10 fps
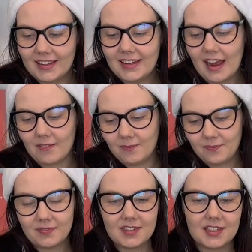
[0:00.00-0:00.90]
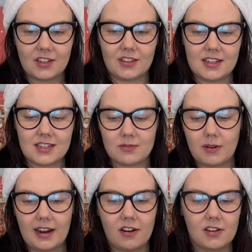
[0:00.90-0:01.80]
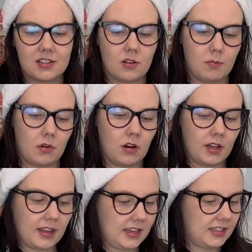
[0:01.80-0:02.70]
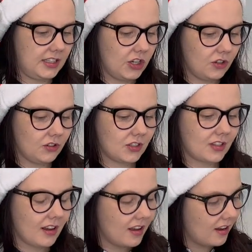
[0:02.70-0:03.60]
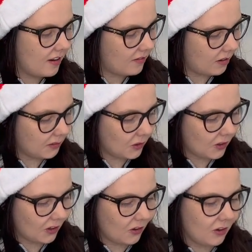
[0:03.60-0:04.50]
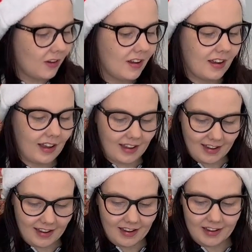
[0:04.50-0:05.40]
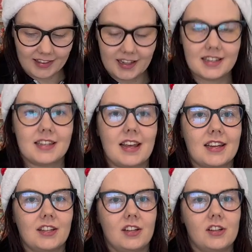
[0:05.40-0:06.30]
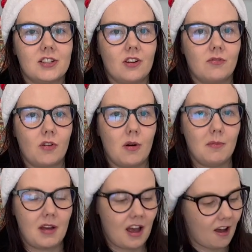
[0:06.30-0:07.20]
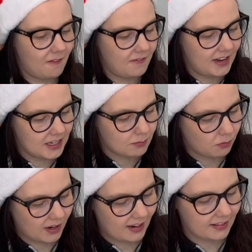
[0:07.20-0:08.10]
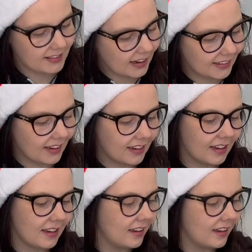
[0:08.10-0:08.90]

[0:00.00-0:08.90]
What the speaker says: Yeah, so this is what I also bought as used from Turku. This is actually also from a Finnish brand Tactic,